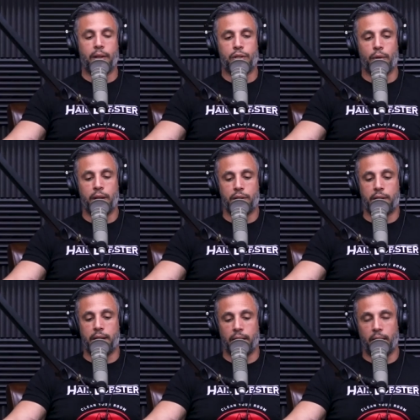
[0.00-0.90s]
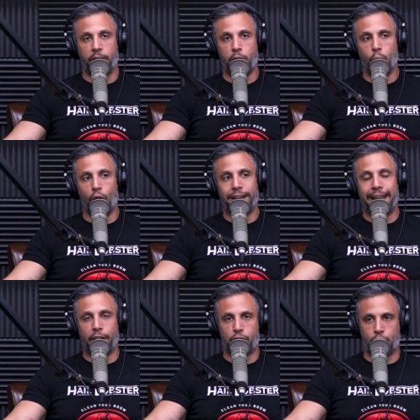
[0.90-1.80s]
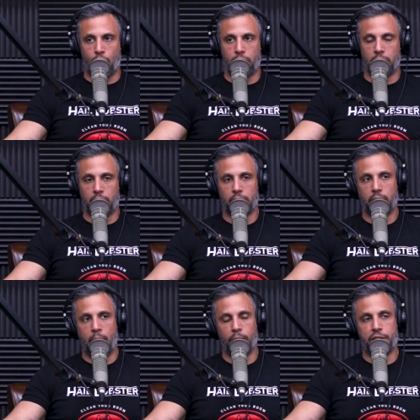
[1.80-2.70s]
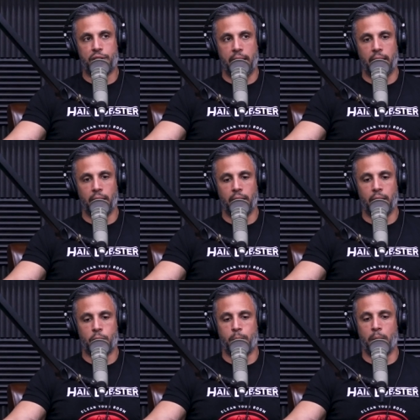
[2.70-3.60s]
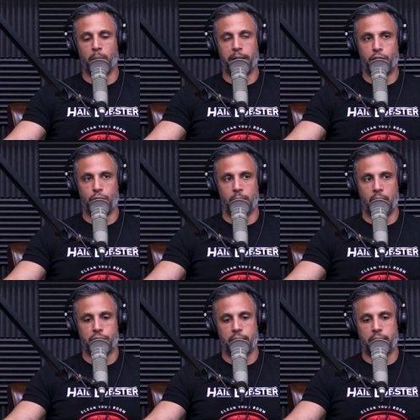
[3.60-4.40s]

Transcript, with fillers: so here's the thing. If you weren't getting stronger, I would say it's probably too much.